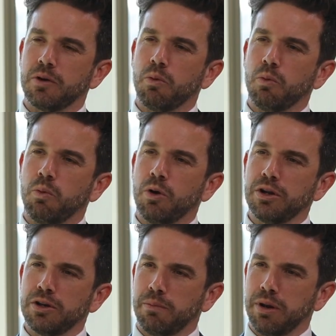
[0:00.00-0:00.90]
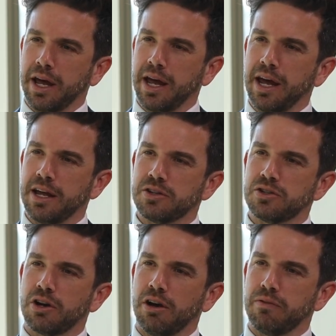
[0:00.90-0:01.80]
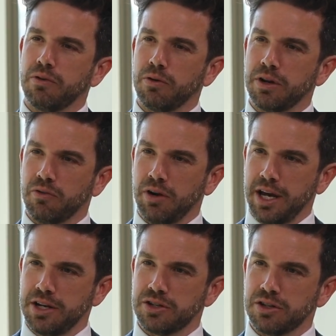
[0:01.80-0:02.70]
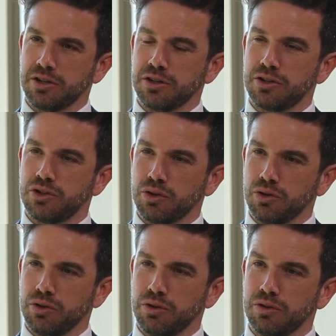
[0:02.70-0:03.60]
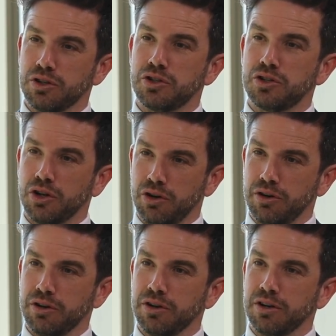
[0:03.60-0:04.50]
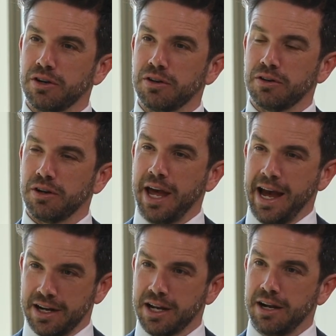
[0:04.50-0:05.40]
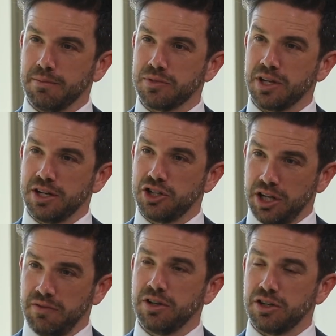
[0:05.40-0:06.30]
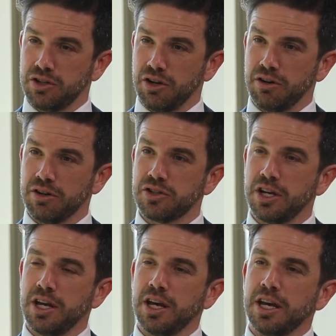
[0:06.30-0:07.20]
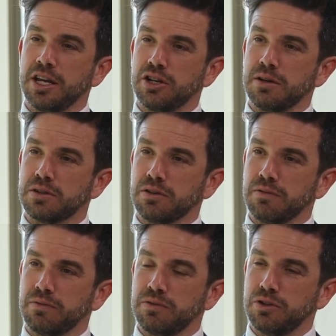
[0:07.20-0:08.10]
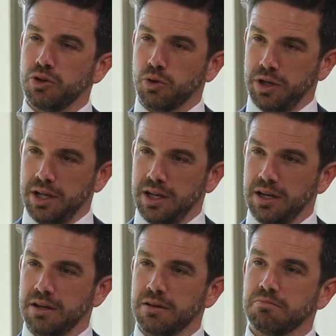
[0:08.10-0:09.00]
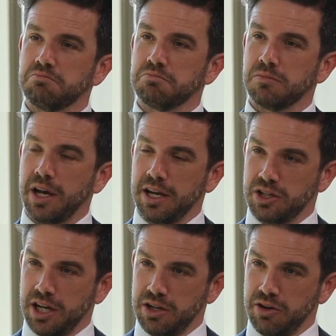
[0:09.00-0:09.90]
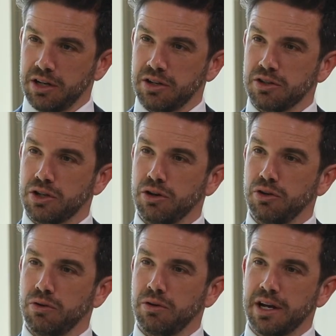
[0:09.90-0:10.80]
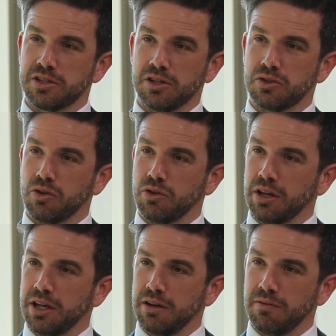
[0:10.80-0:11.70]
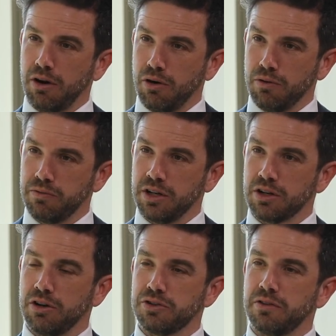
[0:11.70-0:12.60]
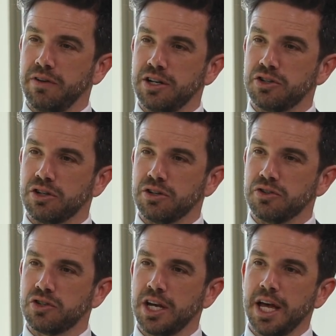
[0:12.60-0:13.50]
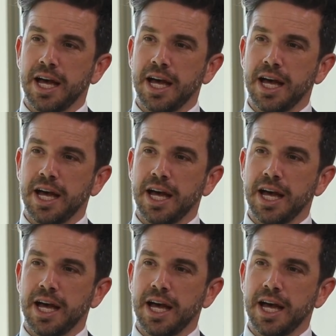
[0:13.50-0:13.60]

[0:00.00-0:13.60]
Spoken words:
What are your plans going forward in relation to deterrent outcomes and achieving deterrence in terms of joining HR directors who are accessorially involved in contraventions,